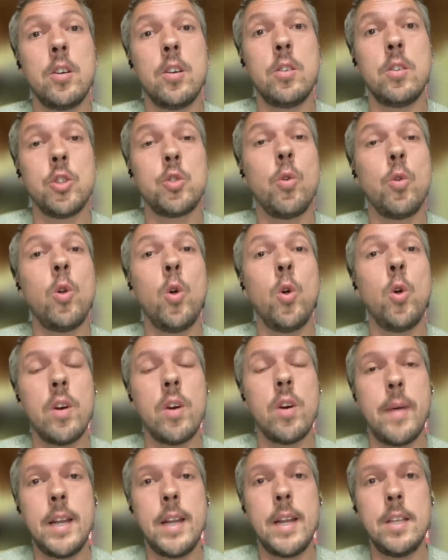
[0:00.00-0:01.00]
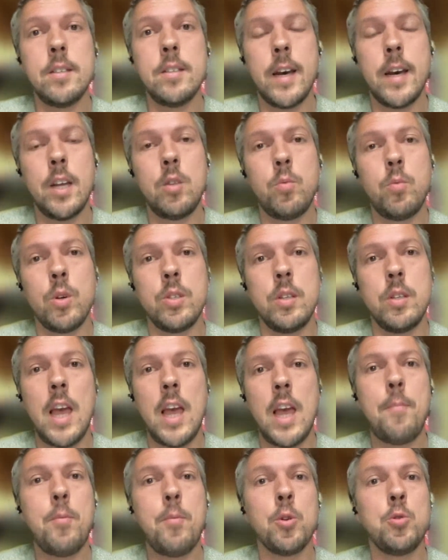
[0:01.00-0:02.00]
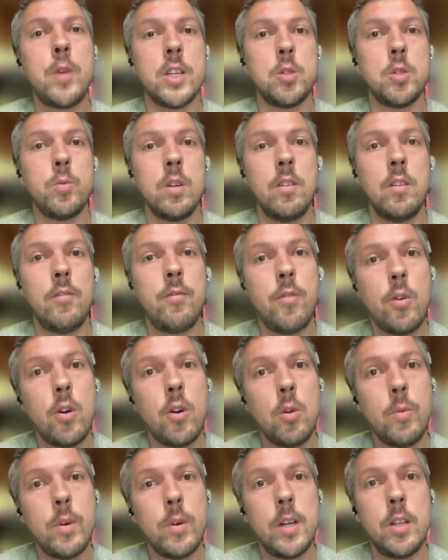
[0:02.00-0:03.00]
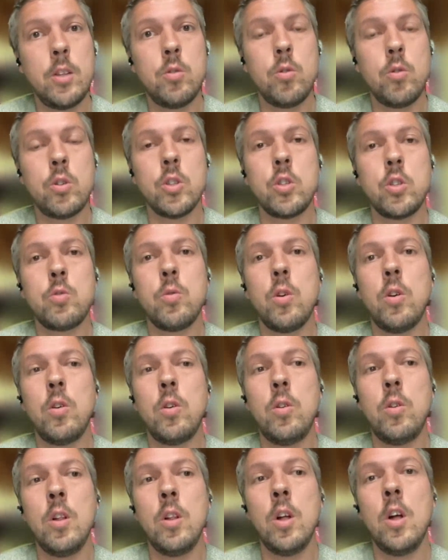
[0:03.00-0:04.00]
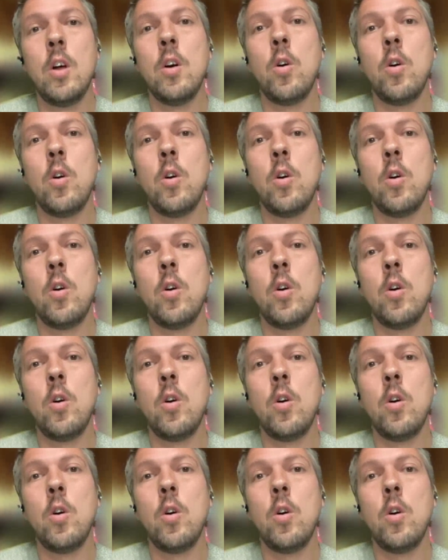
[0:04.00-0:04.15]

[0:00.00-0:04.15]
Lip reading: control over a mining site was in April 2024, when it took control